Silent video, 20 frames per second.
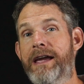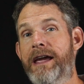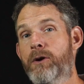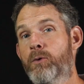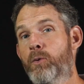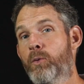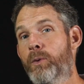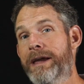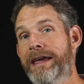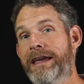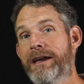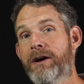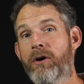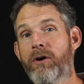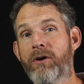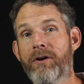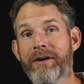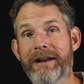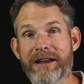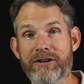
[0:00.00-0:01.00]
and we
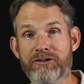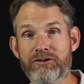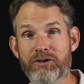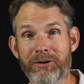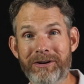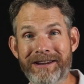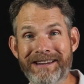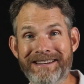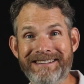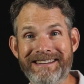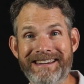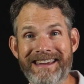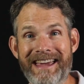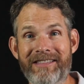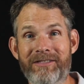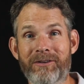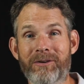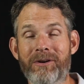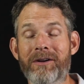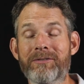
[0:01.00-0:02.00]
are on a journey
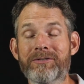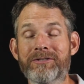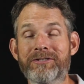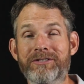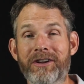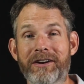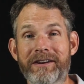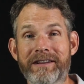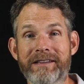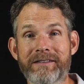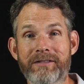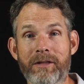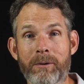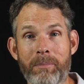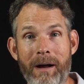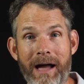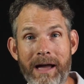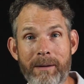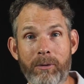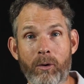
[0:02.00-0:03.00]
together of studying the
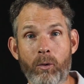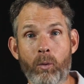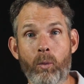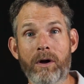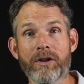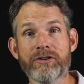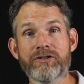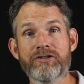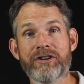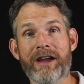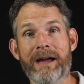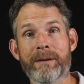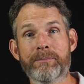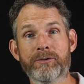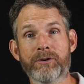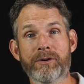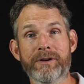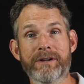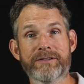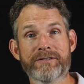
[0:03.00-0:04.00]
Bible, one
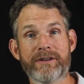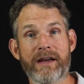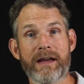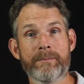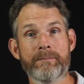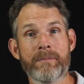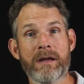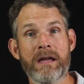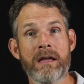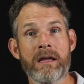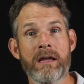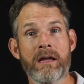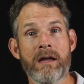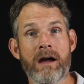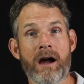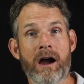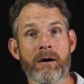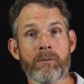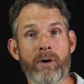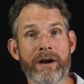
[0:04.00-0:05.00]
chapter at a time.
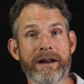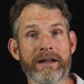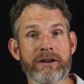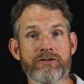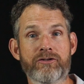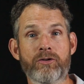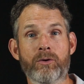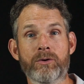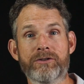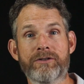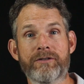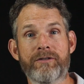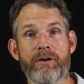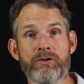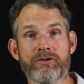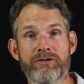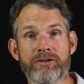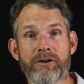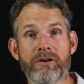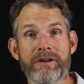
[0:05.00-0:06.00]
I'm running a short
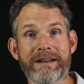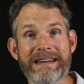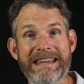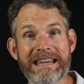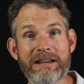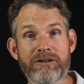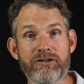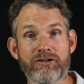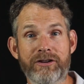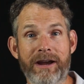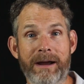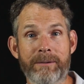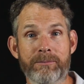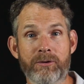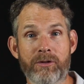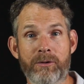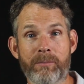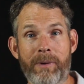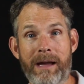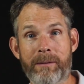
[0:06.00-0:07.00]
devotional on each
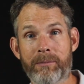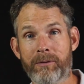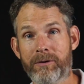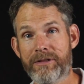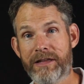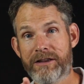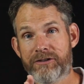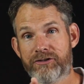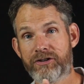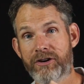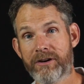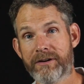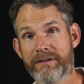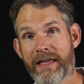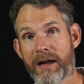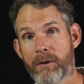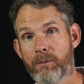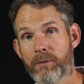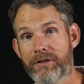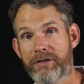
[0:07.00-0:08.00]
chapter of the Bible and then sharing
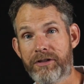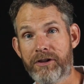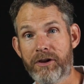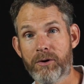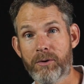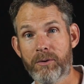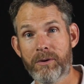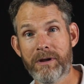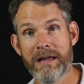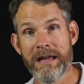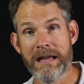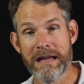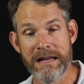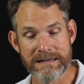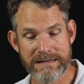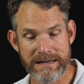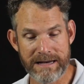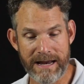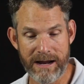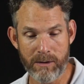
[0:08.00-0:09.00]
that with you.
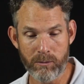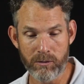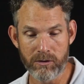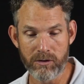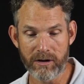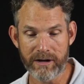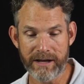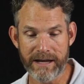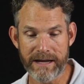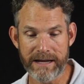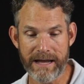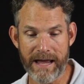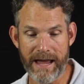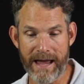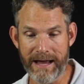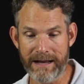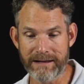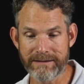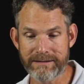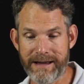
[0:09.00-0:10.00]
Today we're looking
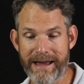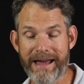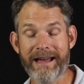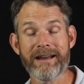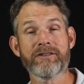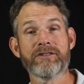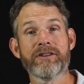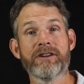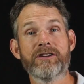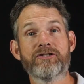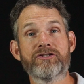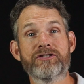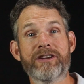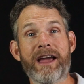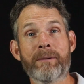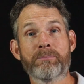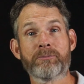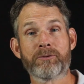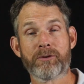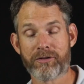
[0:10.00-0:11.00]
at Exodus
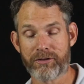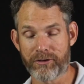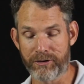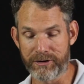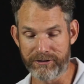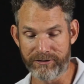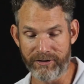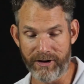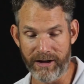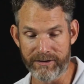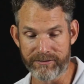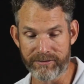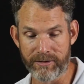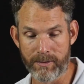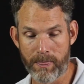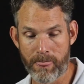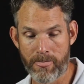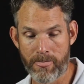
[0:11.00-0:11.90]
chapter 35.